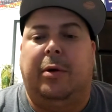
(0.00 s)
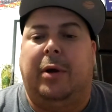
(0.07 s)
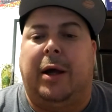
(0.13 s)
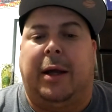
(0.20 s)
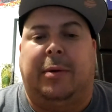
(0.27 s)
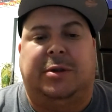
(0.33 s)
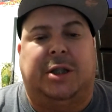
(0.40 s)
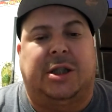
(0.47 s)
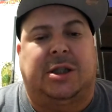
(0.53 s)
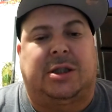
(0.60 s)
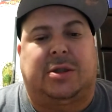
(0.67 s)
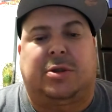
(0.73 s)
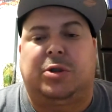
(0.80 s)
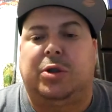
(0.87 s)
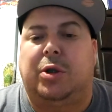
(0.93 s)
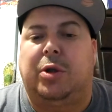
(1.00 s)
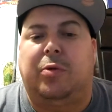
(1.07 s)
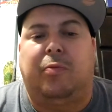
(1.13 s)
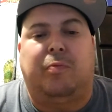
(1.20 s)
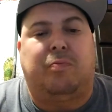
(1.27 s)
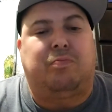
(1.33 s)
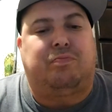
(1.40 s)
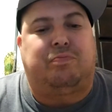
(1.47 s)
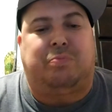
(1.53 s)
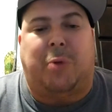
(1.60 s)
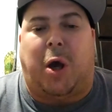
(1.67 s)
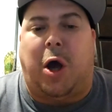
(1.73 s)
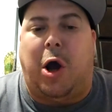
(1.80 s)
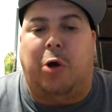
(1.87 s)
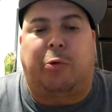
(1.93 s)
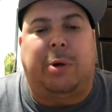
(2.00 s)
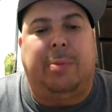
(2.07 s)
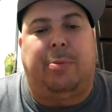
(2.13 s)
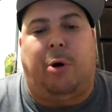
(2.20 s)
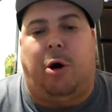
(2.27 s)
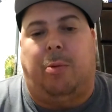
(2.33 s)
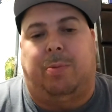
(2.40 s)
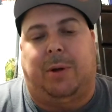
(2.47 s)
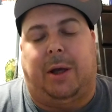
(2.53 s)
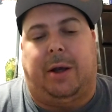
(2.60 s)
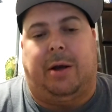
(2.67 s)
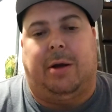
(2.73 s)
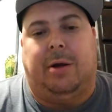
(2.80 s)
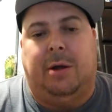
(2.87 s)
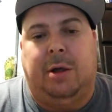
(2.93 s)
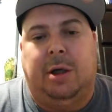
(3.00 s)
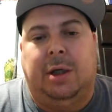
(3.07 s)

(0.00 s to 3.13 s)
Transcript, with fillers: and just hungry ball player.